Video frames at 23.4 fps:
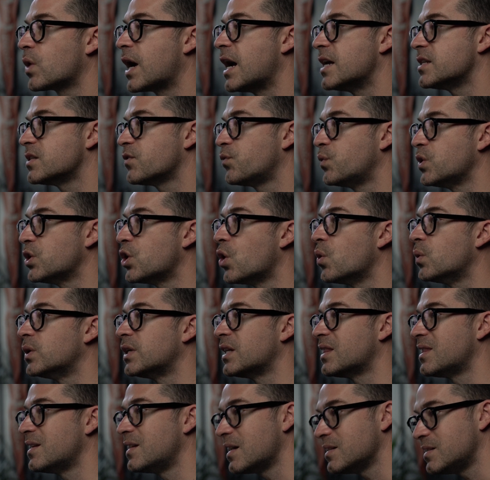whereas if we go into
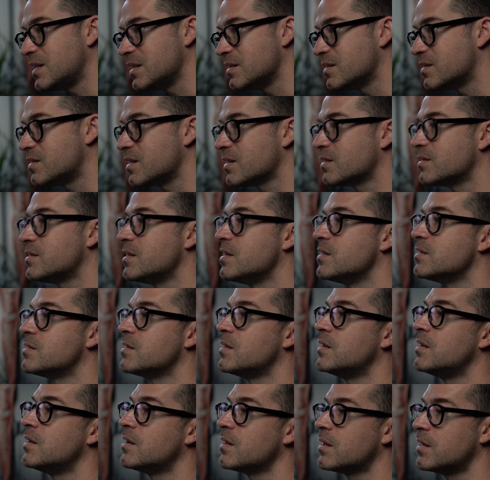the 1960s
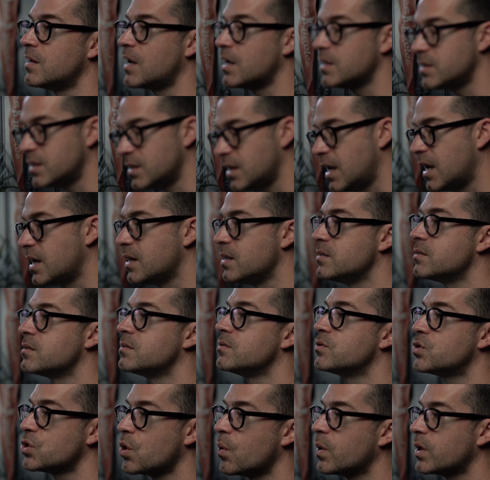and into the 1980s
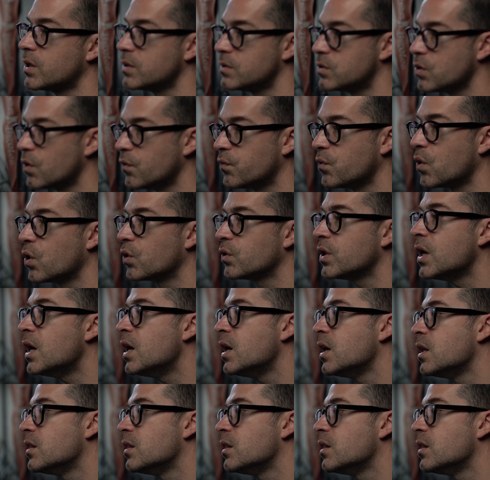and so on and so forth,